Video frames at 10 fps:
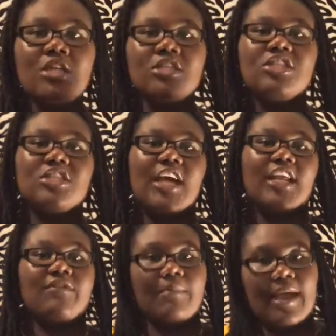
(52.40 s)
to just kind
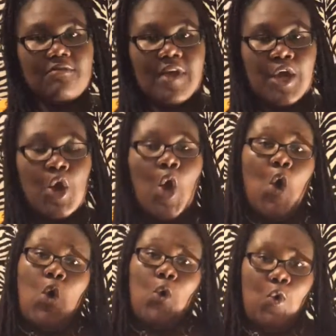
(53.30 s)
of give a background
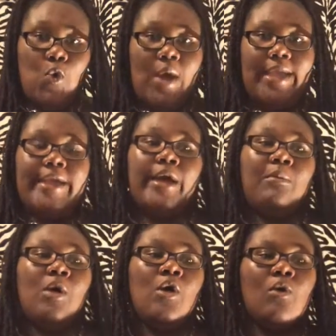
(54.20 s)
on who I
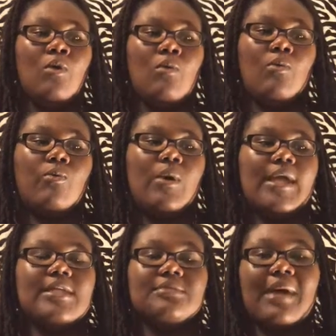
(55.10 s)
am,
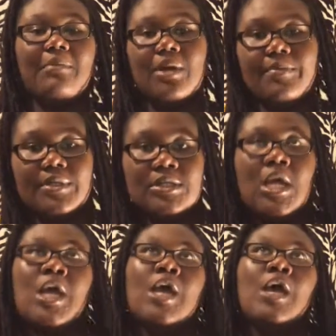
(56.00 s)
what is my purpose
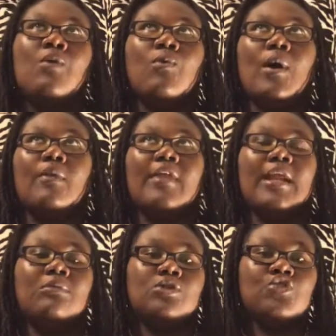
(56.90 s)
that
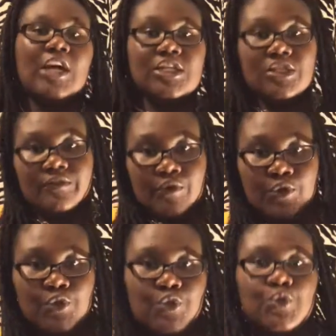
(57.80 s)
I'm trying to serve on
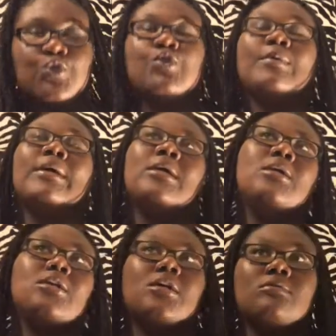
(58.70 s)
YouTube,
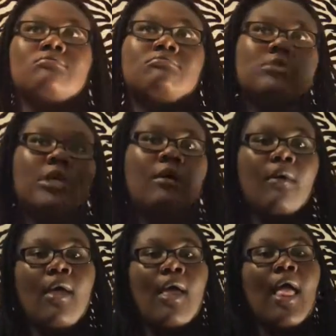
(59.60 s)
So
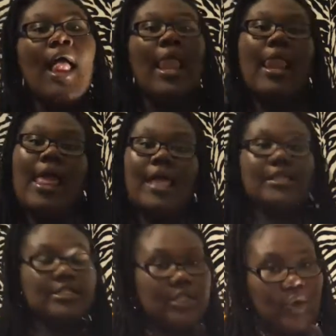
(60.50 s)

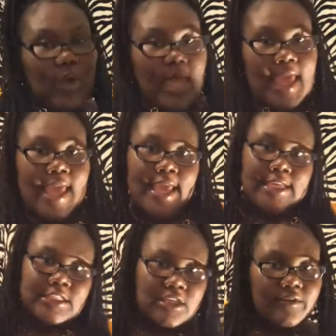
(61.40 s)
let's go ahead
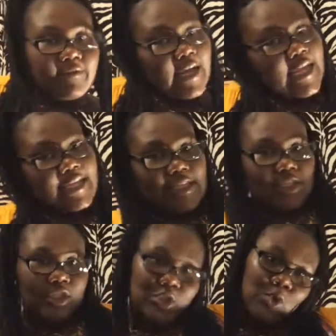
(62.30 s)
and jump right
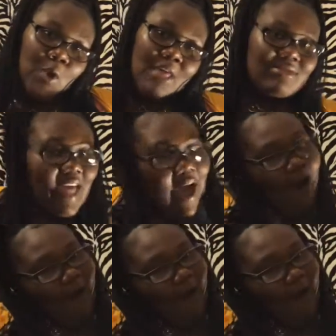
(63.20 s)
into the